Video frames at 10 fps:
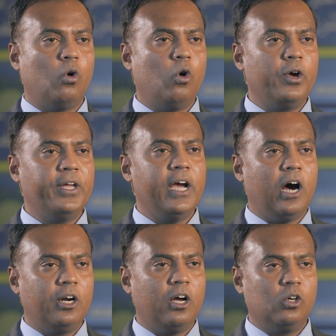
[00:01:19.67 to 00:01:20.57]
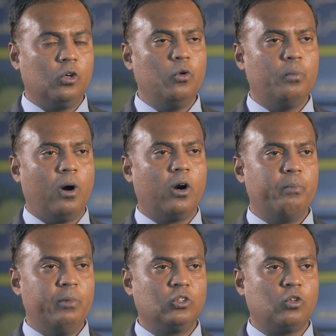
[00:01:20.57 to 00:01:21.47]
OIE ad hoc group on
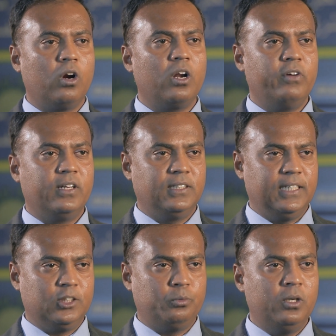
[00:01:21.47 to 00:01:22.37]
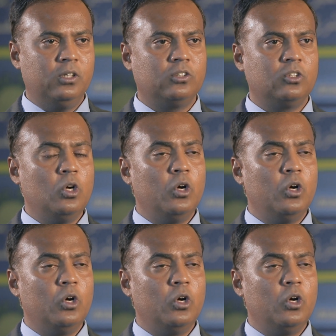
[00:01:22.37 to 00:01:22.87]
MERS coronavirus experts